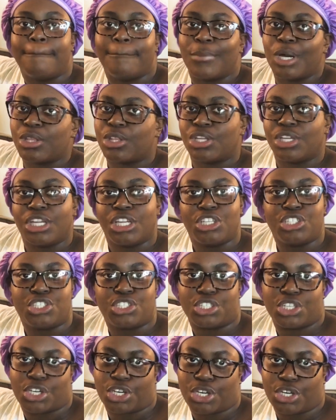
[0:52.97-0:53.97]
Mother
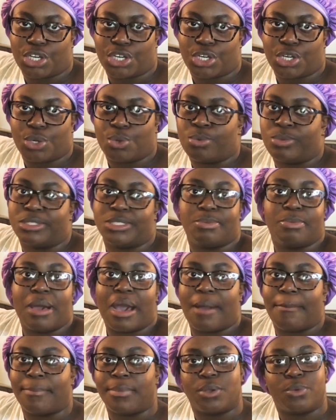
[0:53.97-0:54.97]
Nature, what's
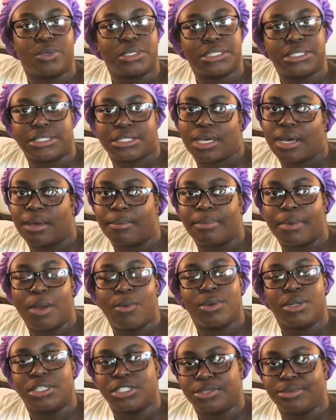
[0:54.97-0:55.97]
poppin'? What's up? I
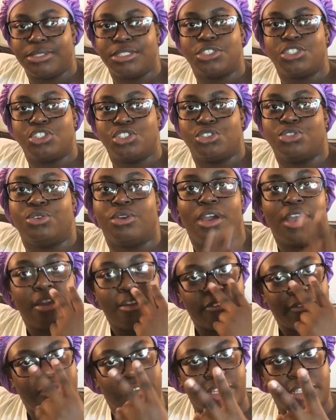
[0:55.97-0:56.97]
want to speak to you
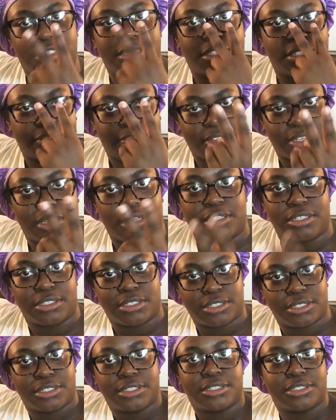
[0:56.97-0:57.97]
face to
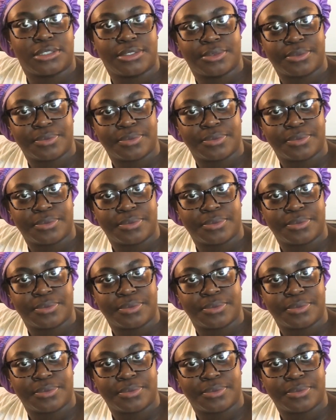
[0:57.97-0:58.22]
face.